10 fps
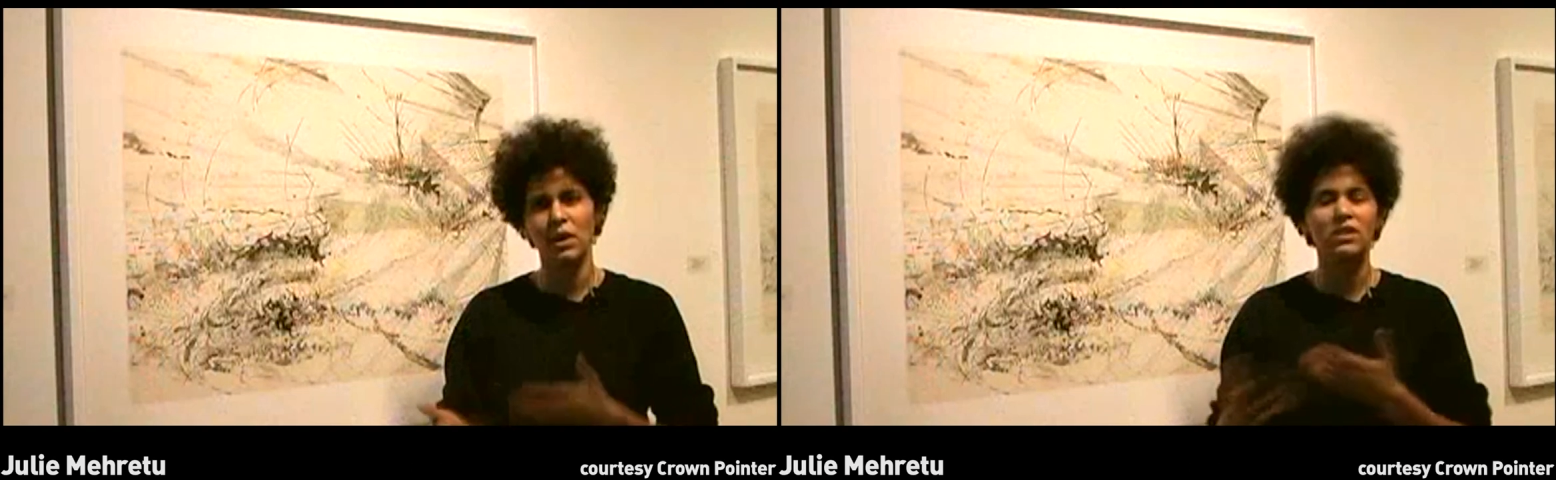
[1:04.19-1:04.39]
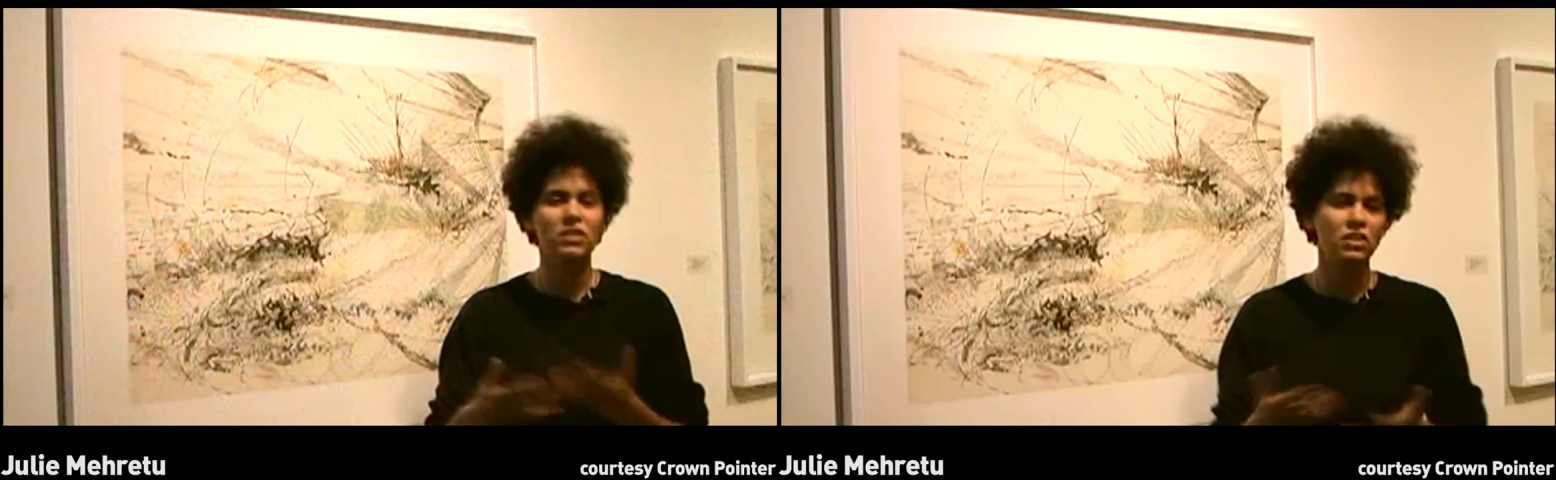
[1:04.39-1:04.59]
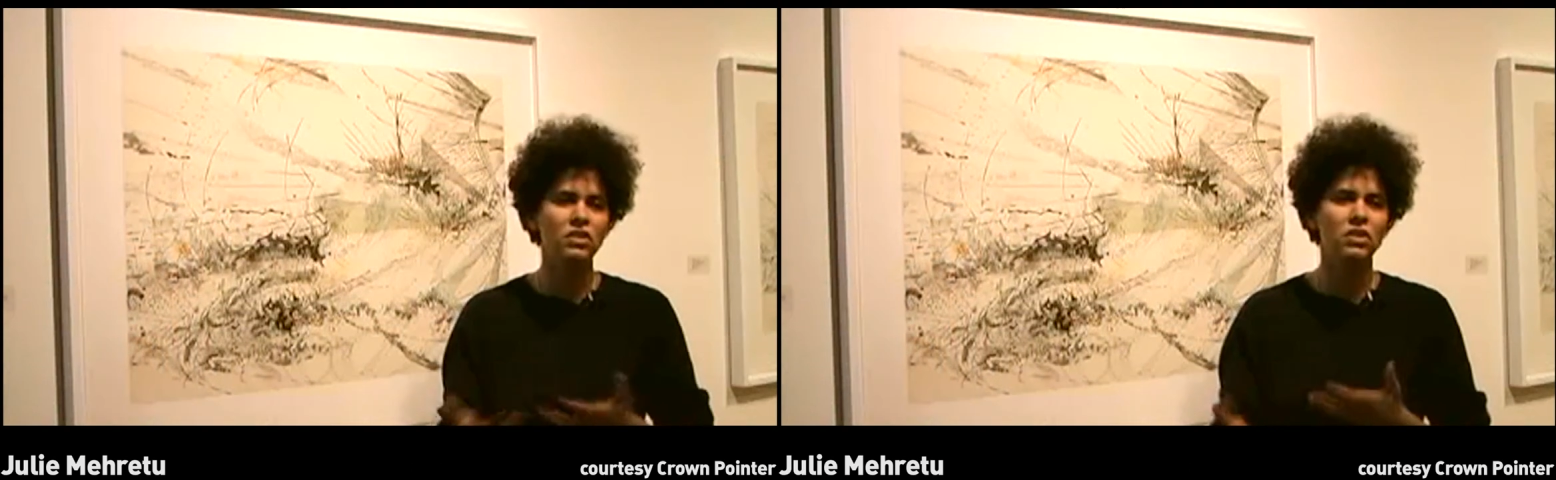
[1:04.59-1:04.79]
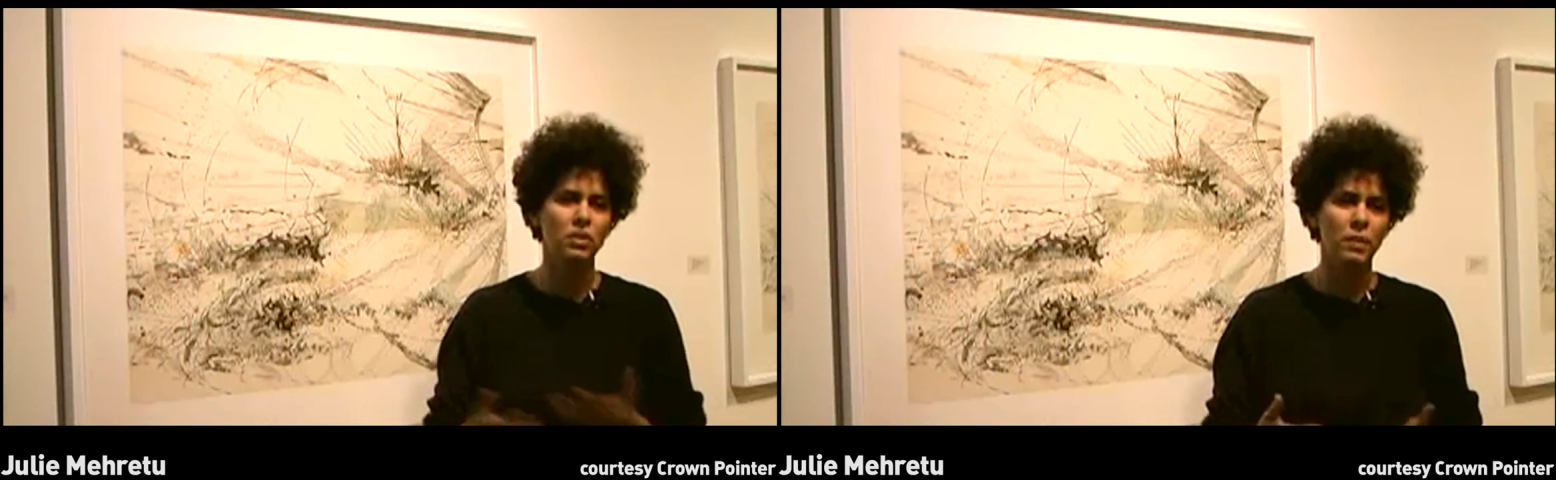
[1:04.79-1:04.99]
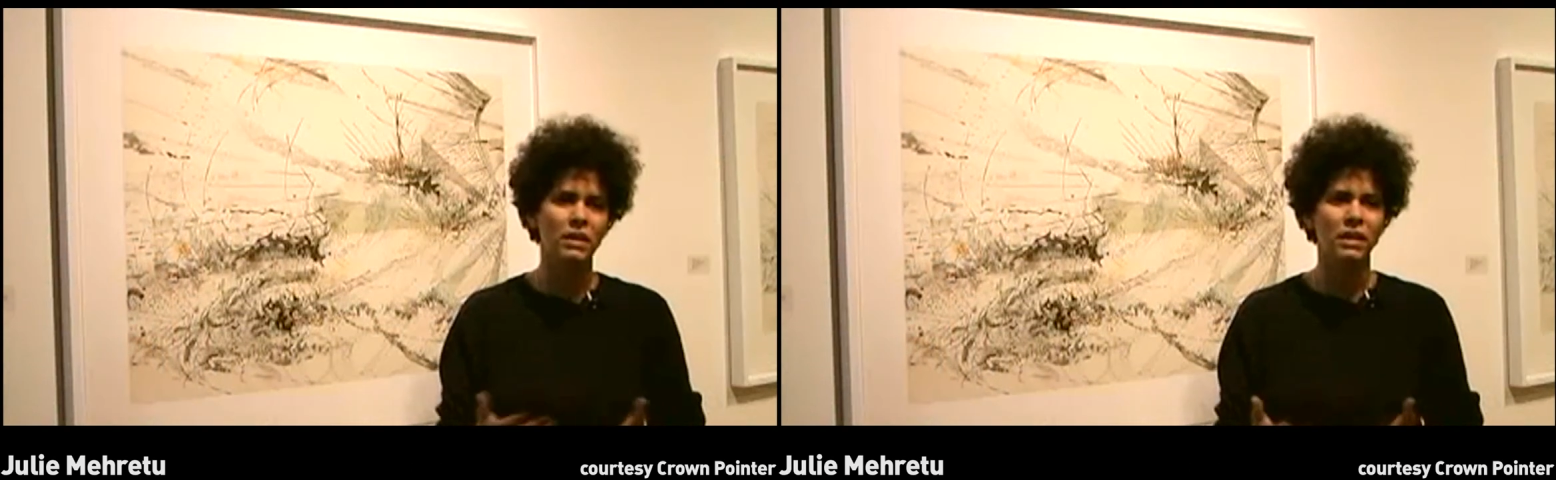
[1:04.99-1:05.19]
decisions can
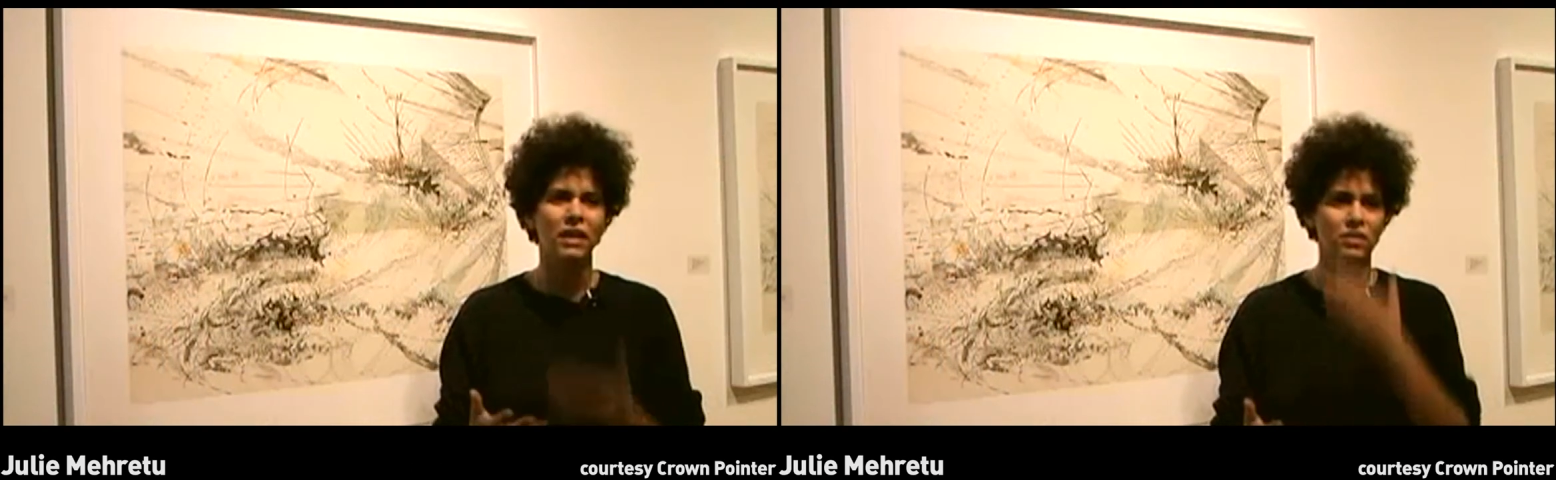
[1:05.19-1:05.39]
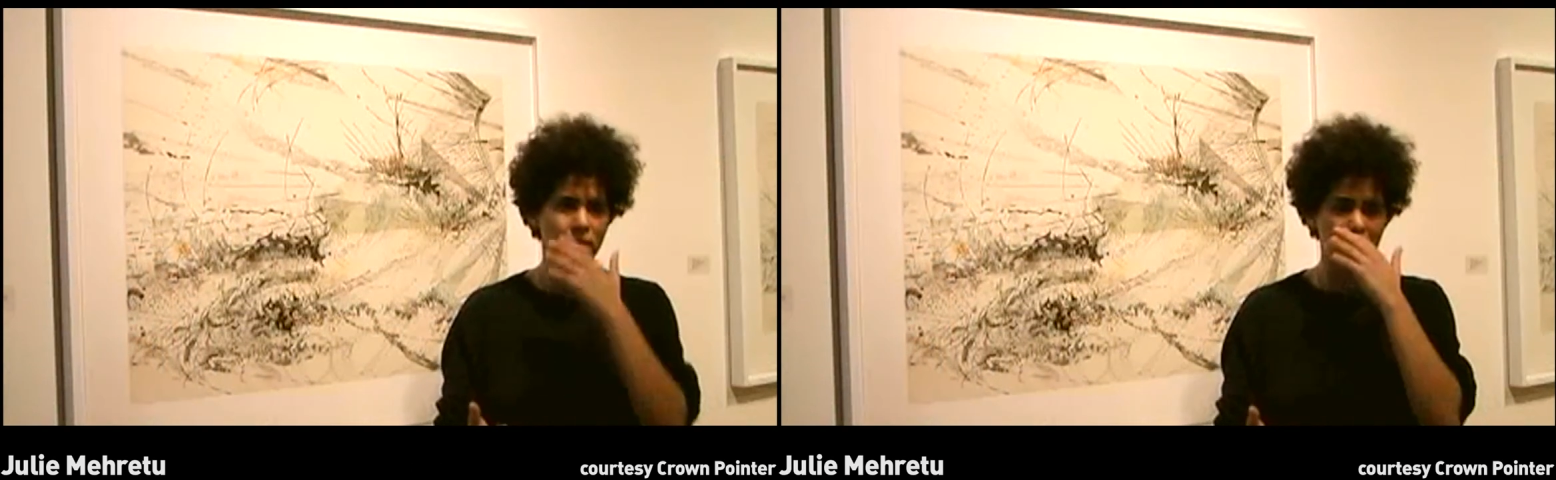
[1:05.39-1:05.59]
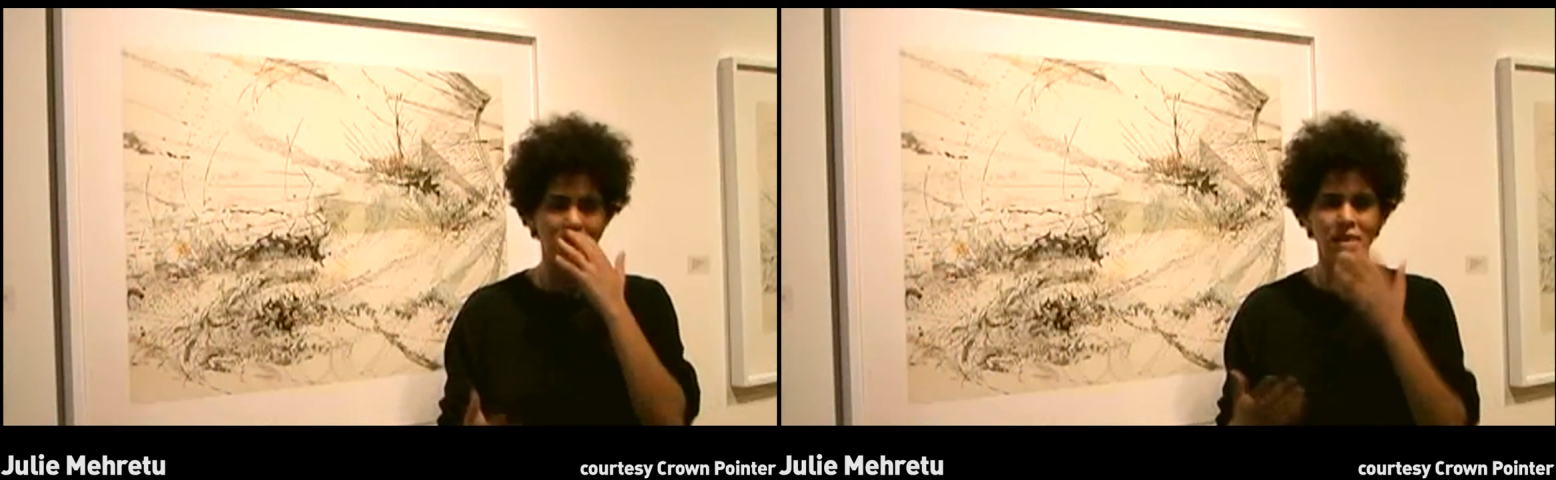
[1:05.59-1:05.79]
you make to actually make